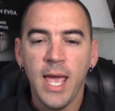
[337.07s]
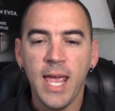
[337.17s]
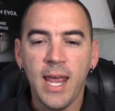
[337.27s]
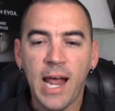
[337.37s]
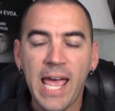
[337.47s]

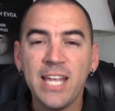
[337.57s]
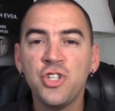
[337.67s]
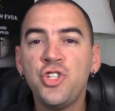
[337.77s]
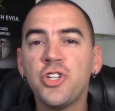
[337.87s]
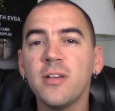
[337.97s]
and I
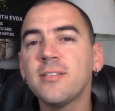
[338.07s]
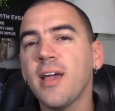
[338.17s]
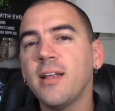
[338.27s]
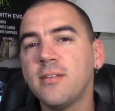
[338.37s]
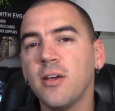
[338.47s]
had just
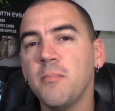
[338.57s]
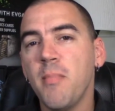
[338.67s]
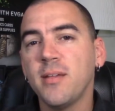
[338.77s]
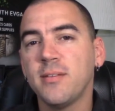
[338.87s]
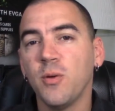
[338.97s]
got done
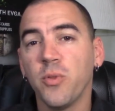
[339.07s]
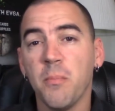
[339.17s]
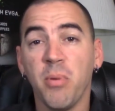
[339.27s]
messing with